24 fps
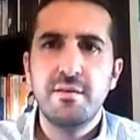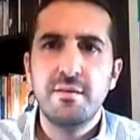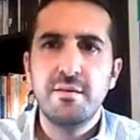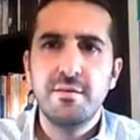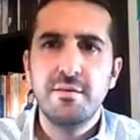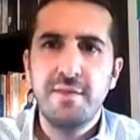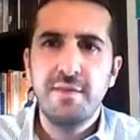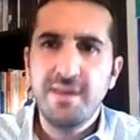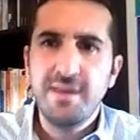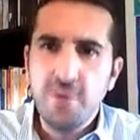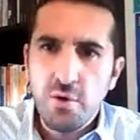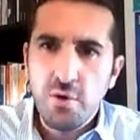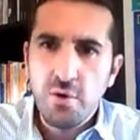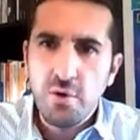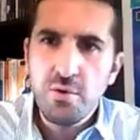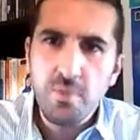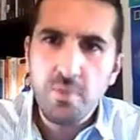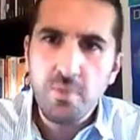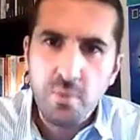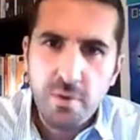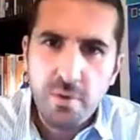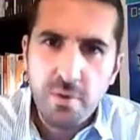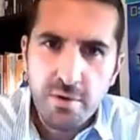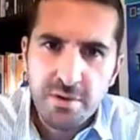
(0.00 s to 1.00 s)
They know the
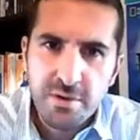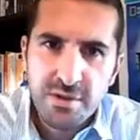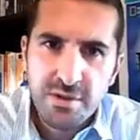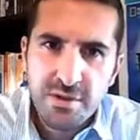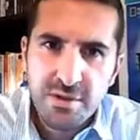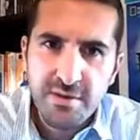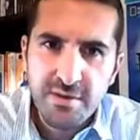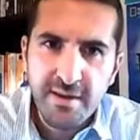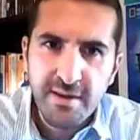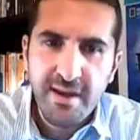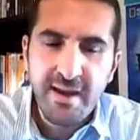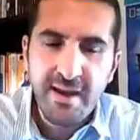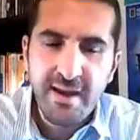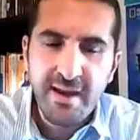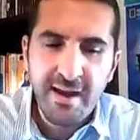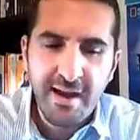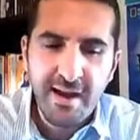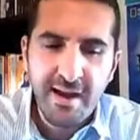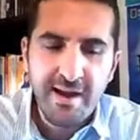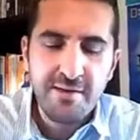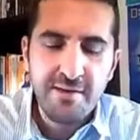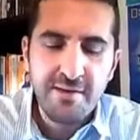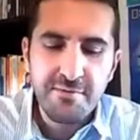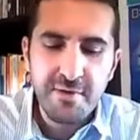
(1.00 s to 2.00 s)
words, they
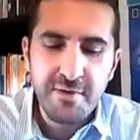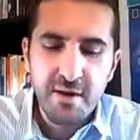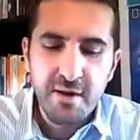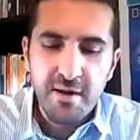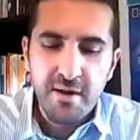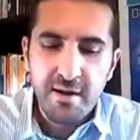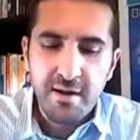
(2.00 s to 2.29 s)
have